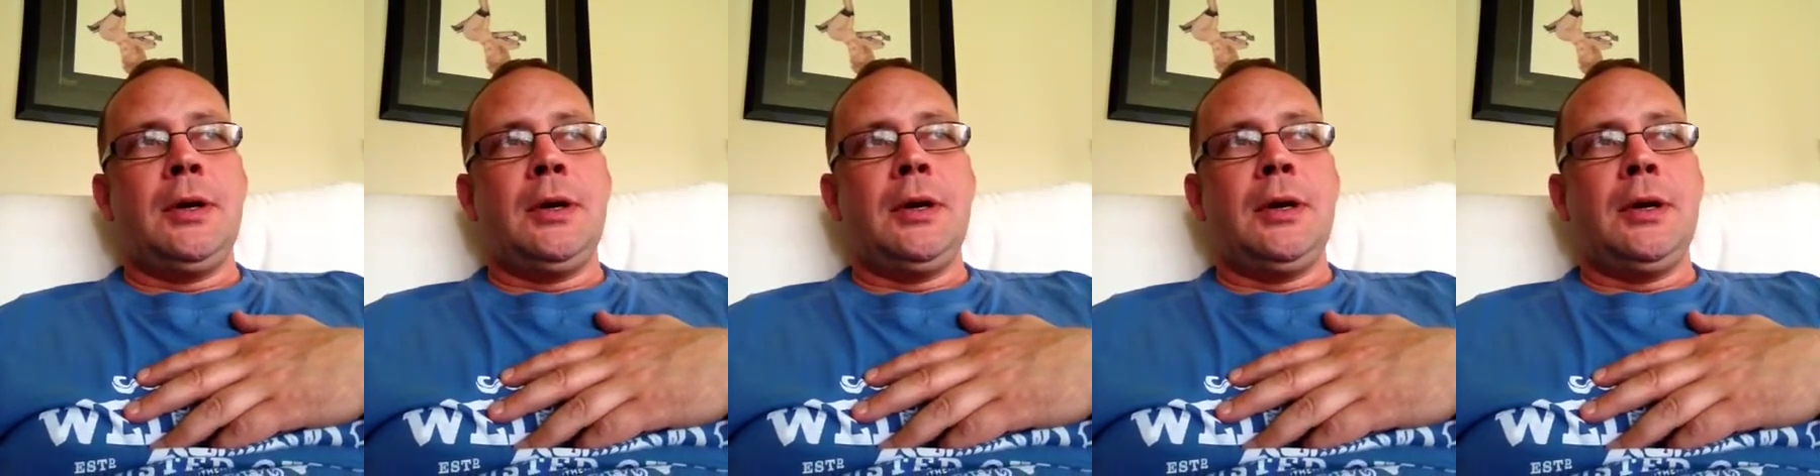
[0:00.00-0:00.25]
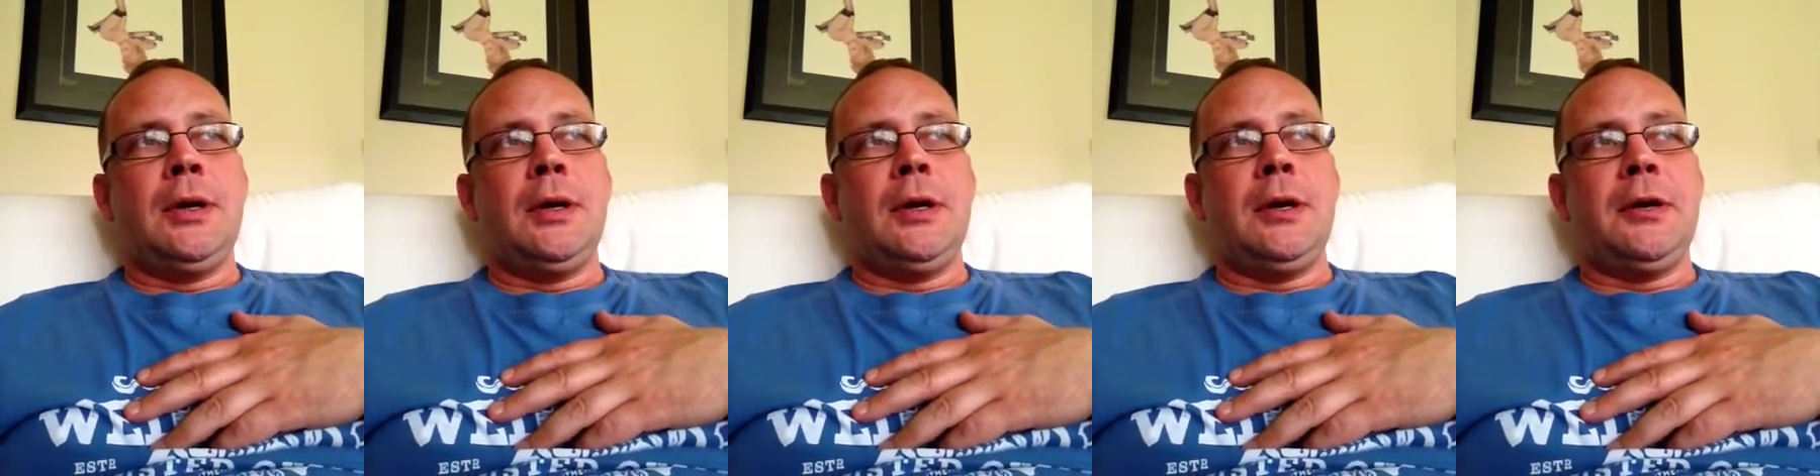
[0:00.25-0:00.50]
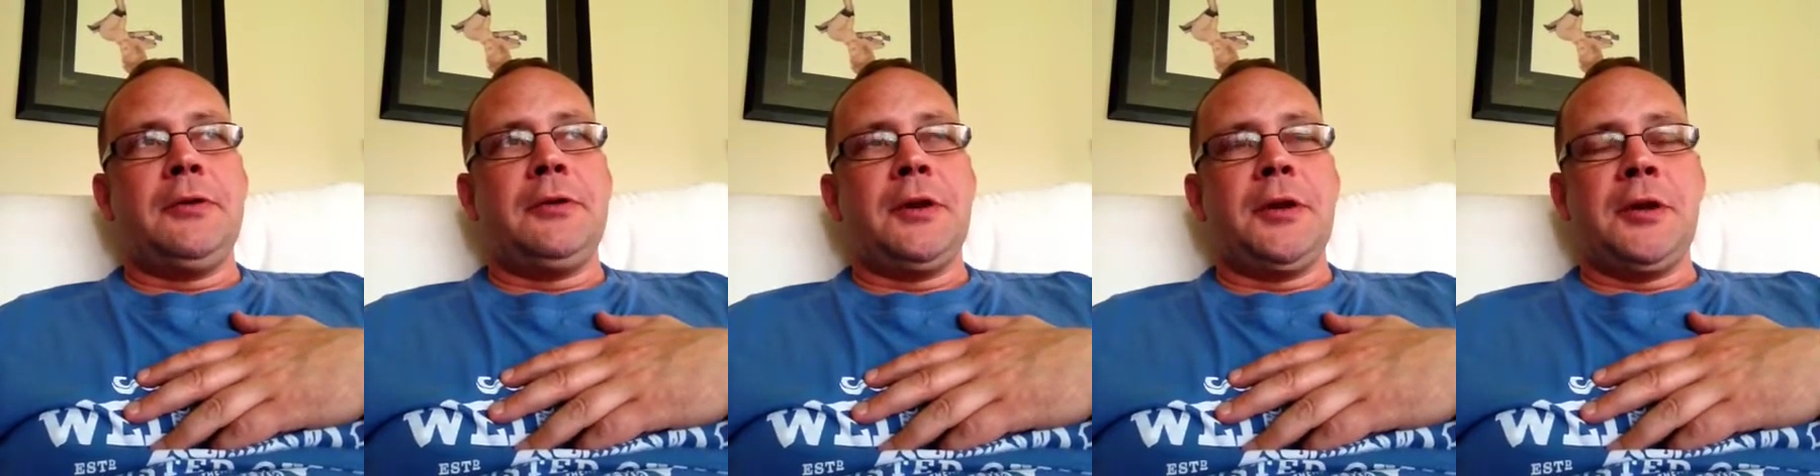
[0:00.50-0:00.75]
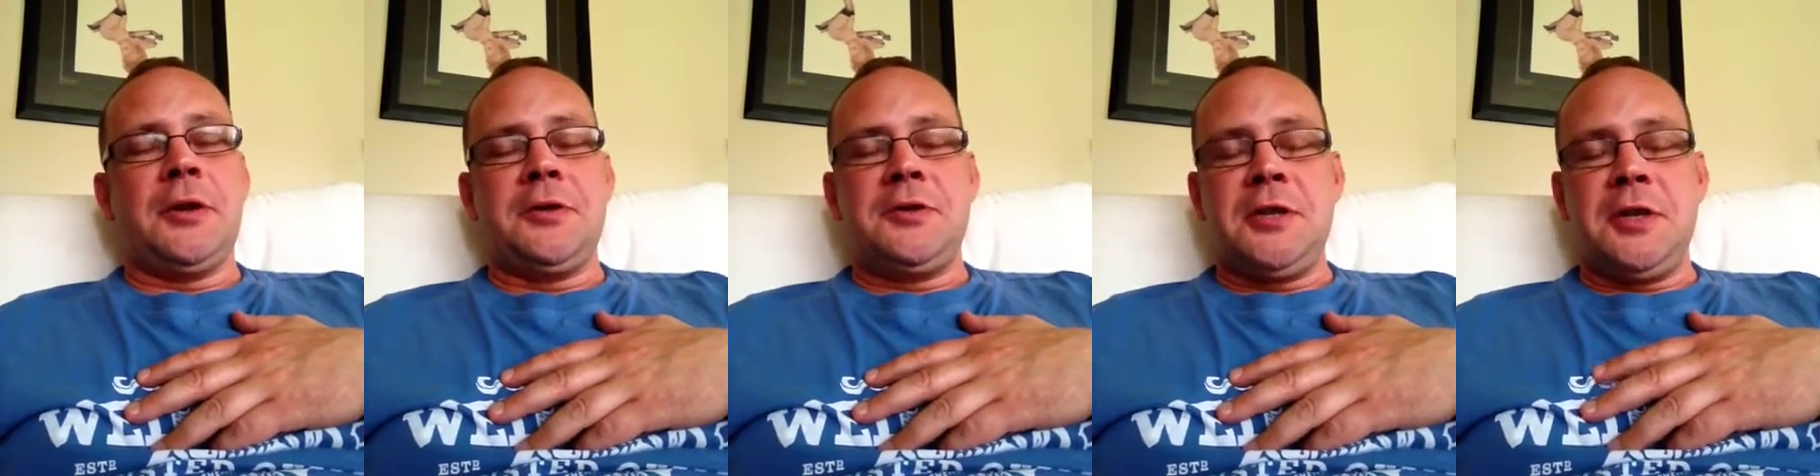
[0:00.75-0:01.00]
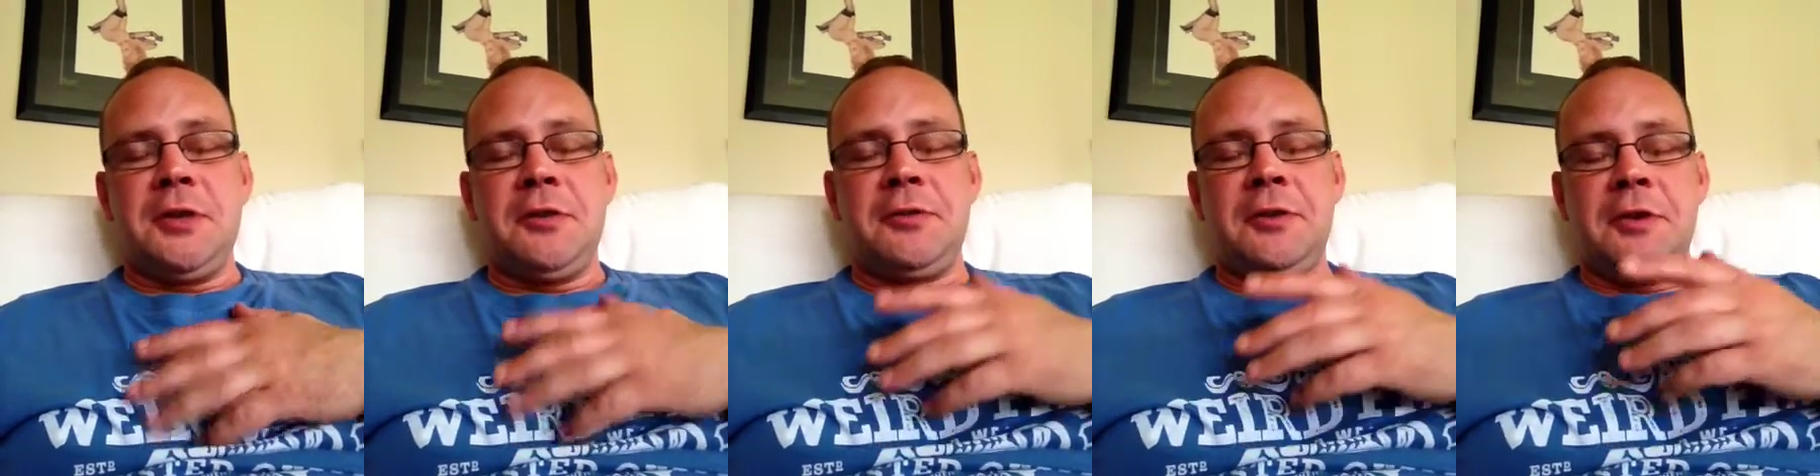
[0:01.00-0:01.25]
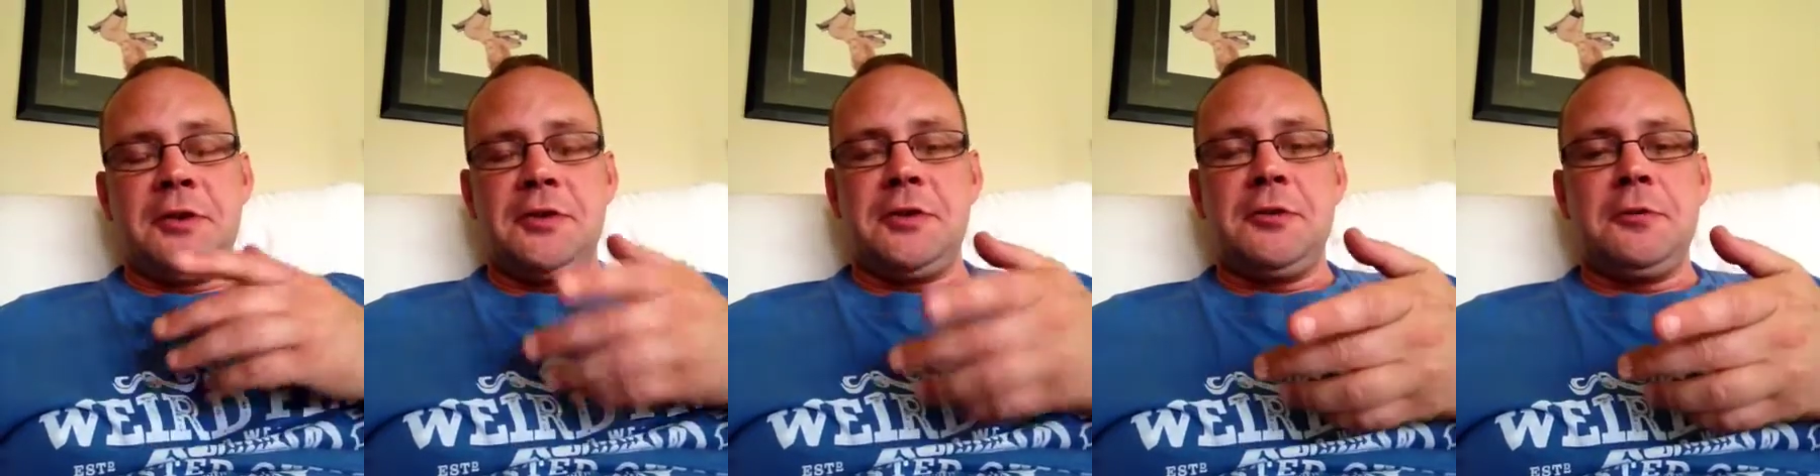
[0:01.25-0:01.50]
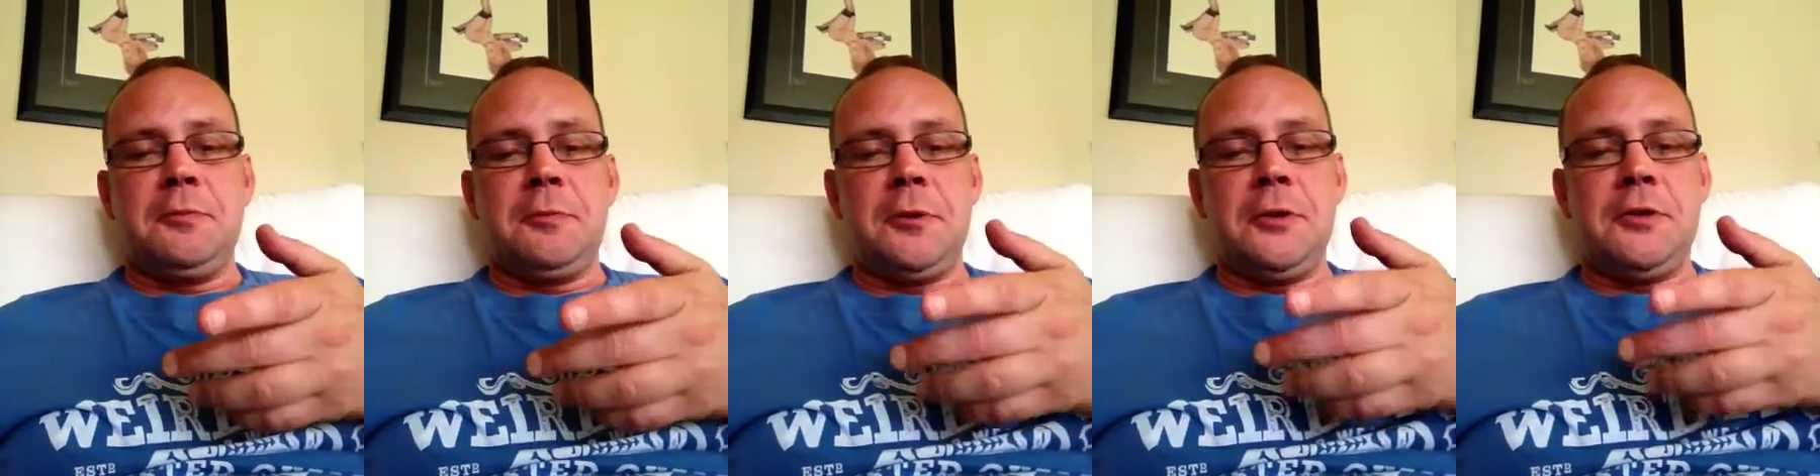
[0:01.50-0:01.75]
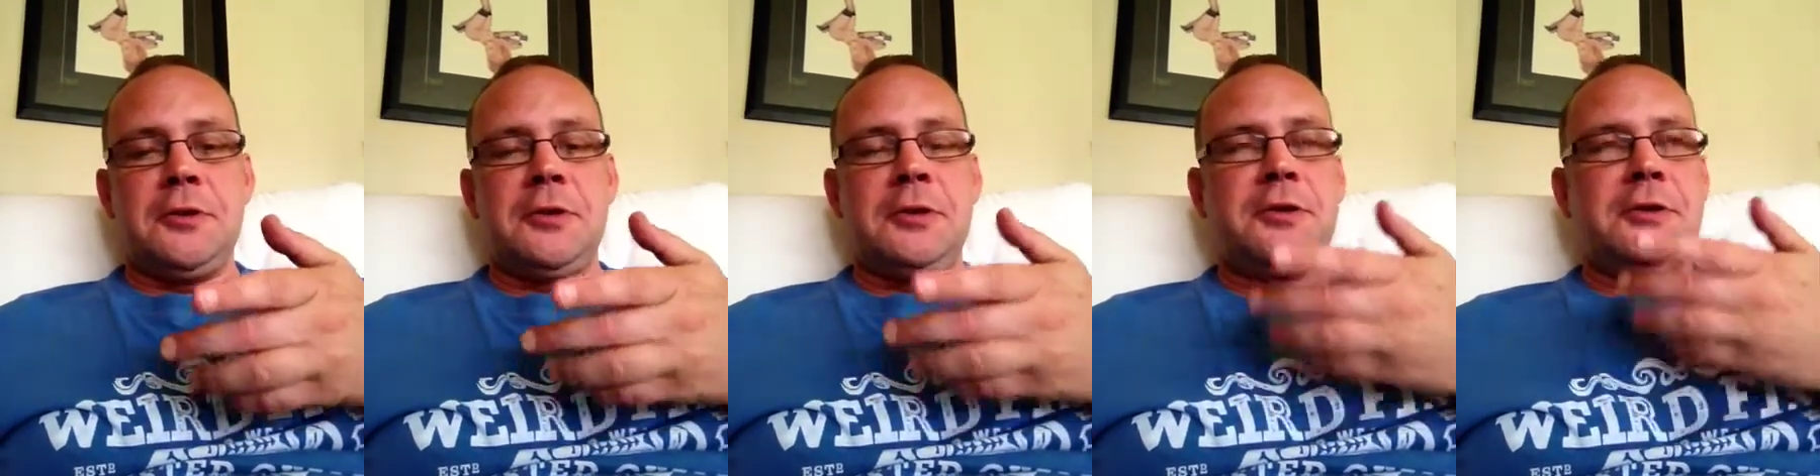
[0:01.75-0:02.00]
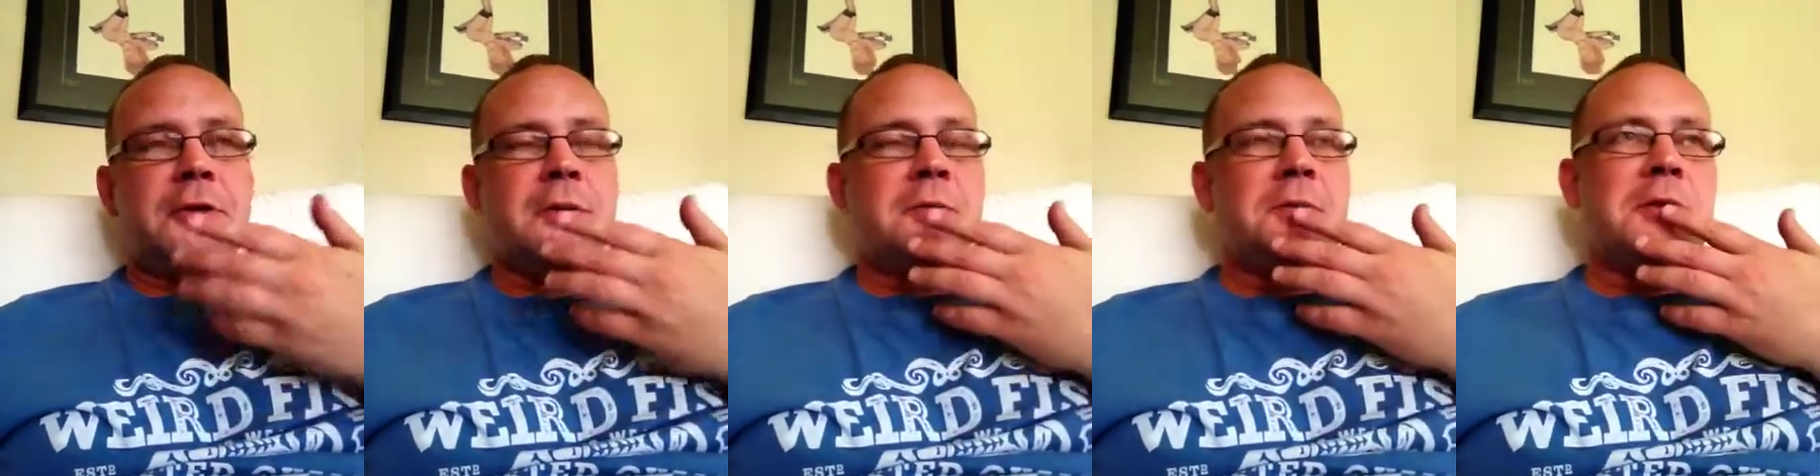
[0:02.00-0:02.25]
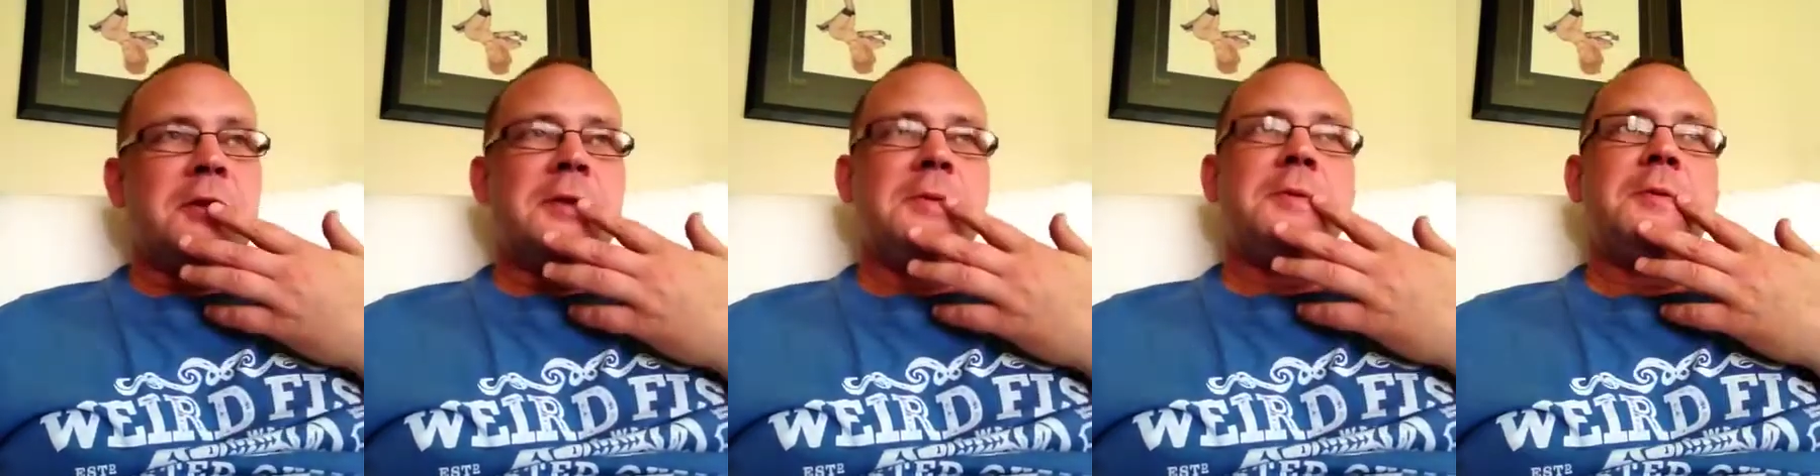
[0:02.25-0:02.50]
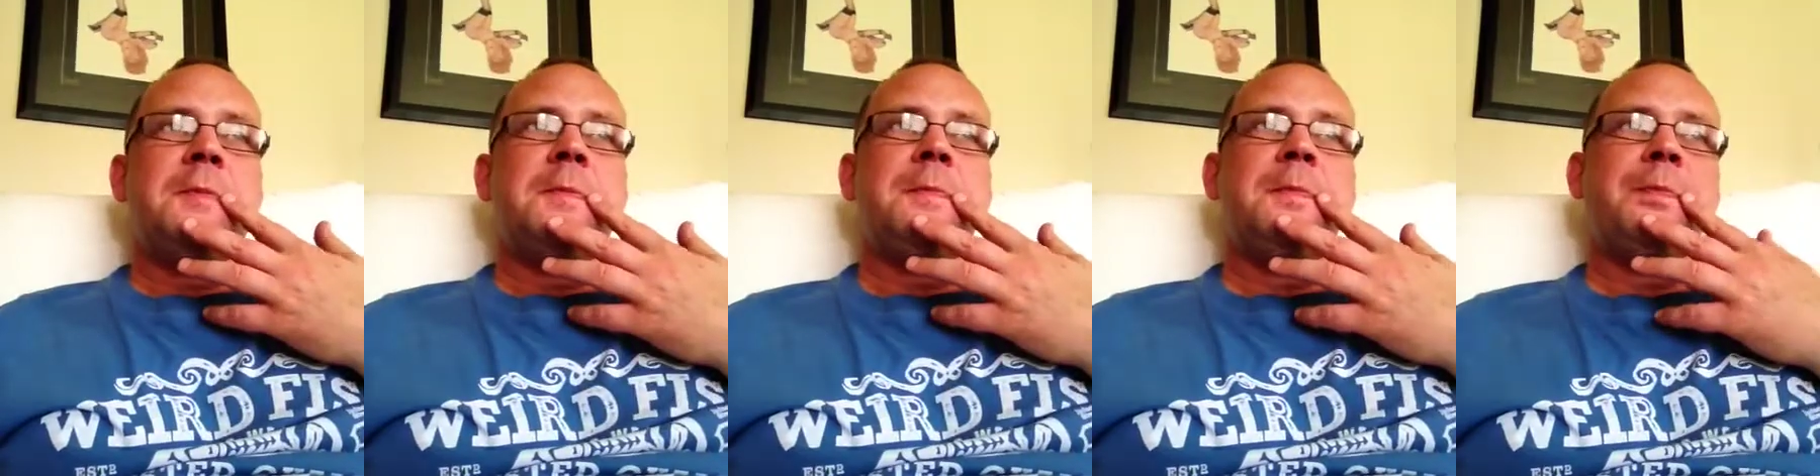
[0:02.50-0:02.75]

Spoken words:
I think I take things too personally sometimes,